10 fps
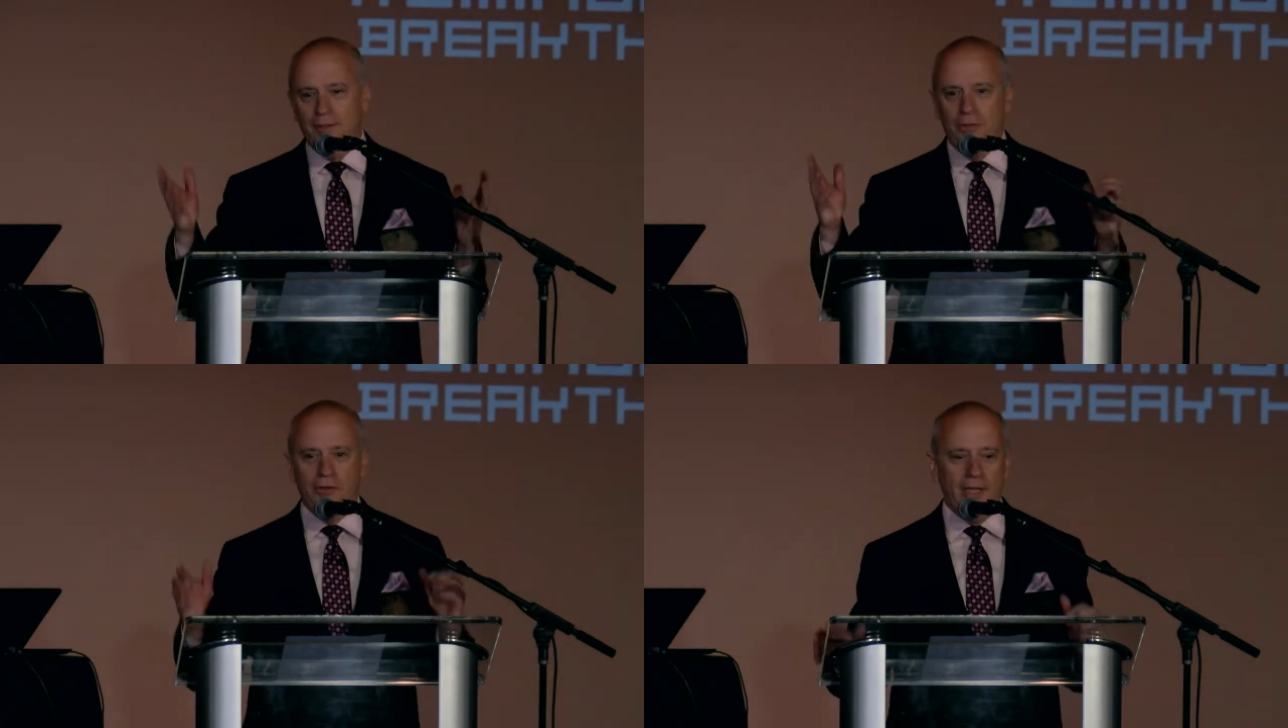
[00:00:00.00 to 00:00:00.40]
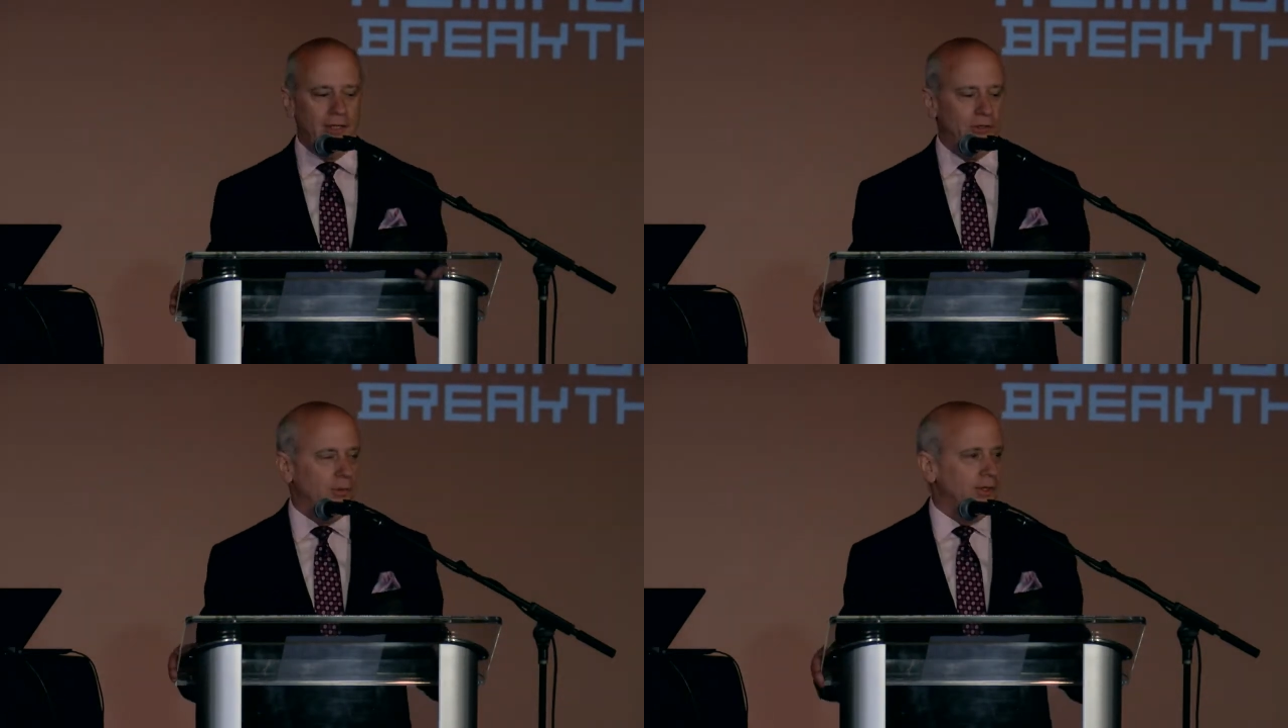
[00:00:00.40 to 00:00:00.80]

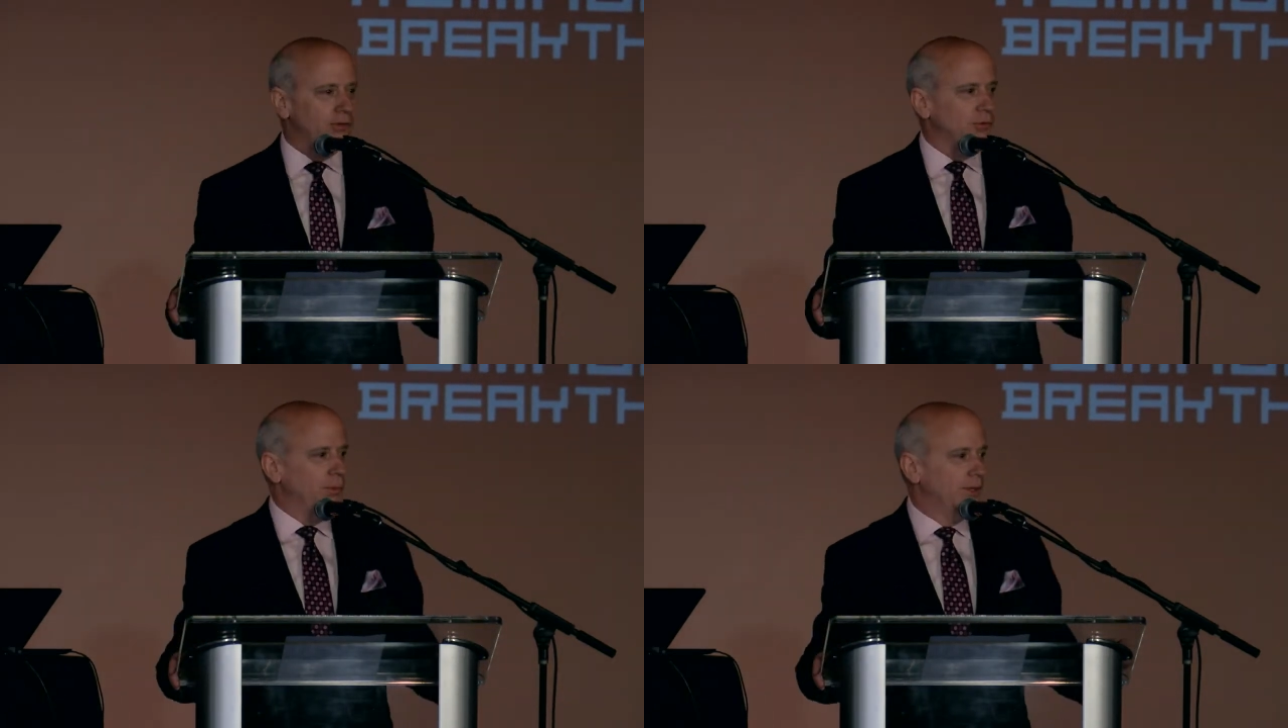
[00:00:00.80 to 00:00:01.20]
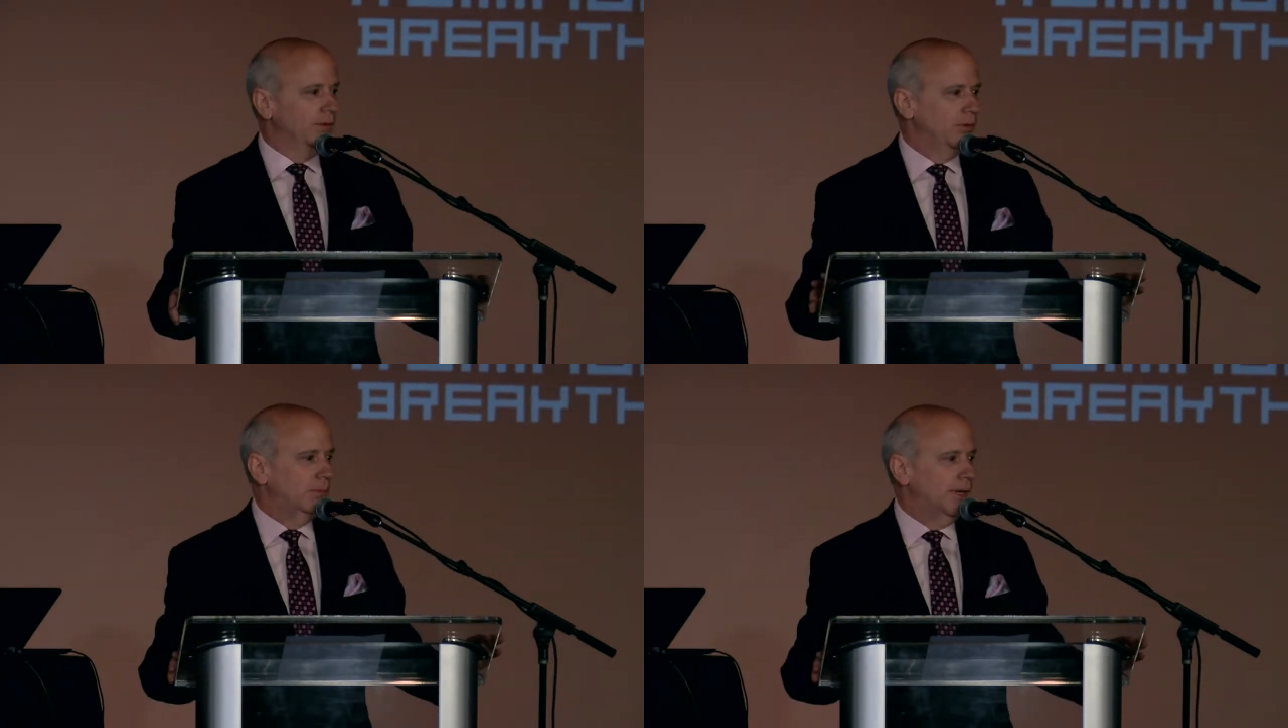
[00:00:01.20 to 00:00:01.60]
38 degrees or
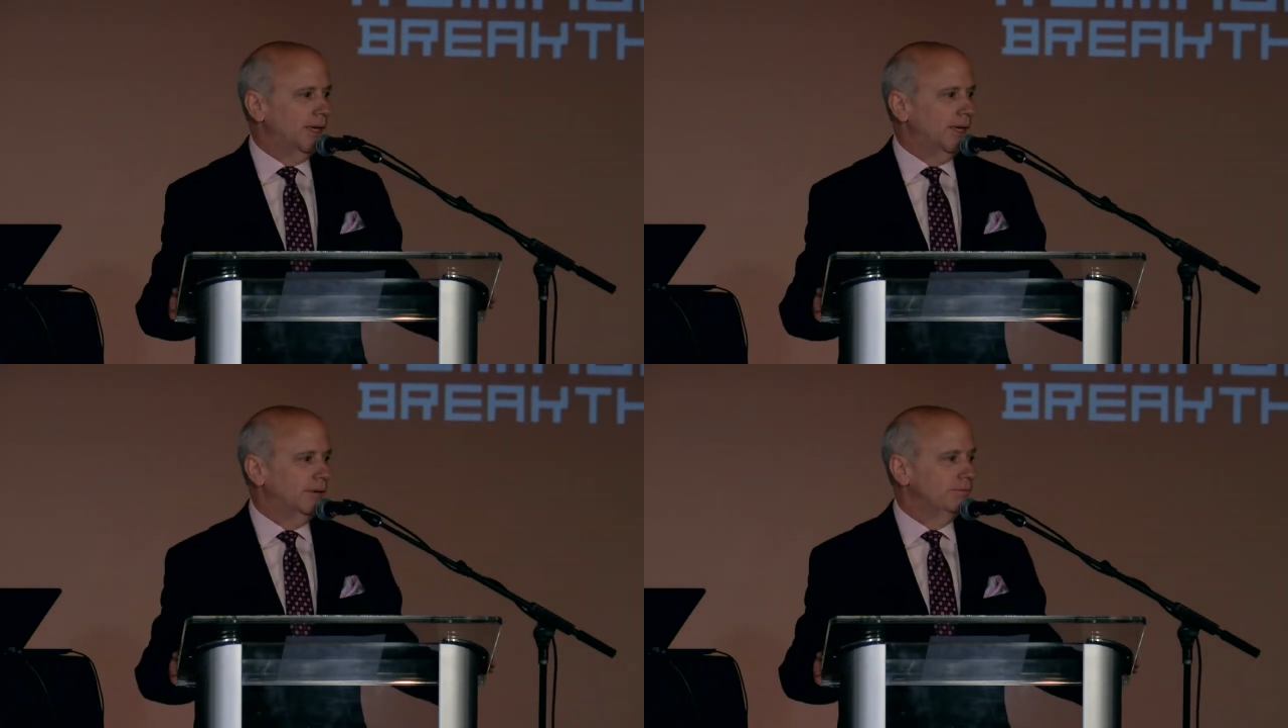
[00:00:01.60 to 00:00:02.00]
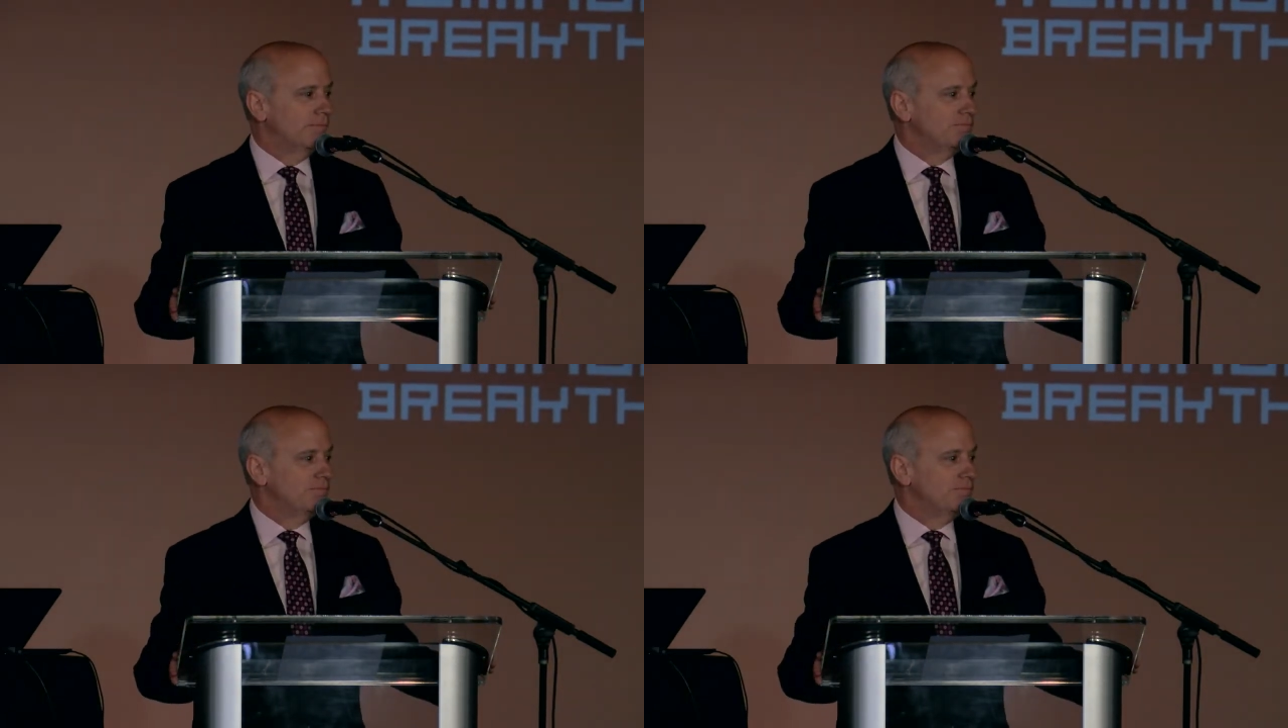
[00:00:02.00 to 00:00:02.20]
whatever you might have.